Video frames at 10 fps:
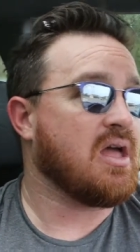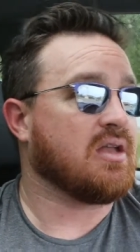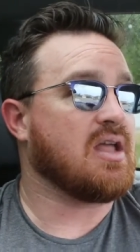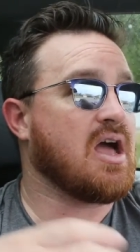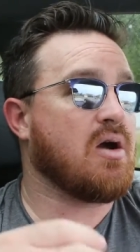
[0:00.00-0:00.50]

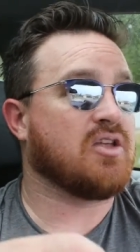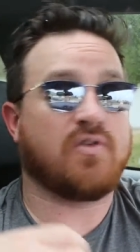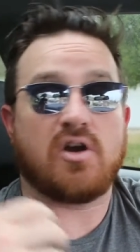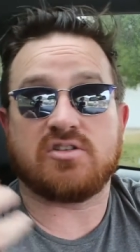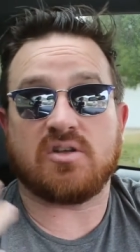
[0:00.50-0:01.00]
Now, as
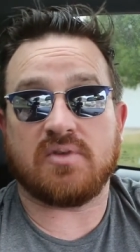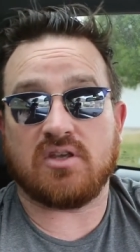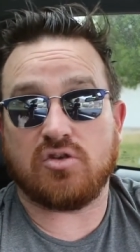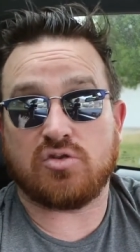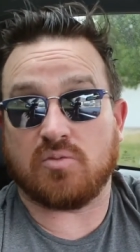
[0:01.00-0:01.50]
far as something
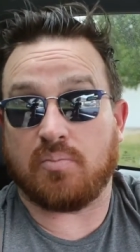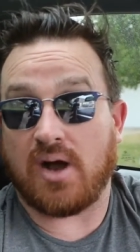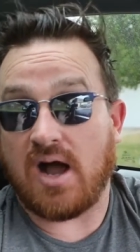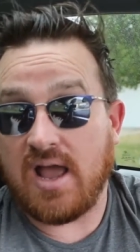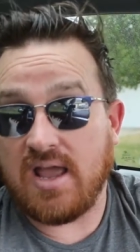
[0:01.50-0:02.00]
you should
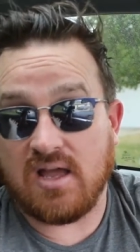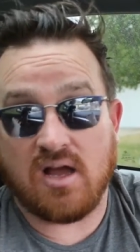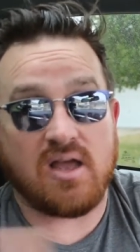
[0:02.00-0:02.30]
buy,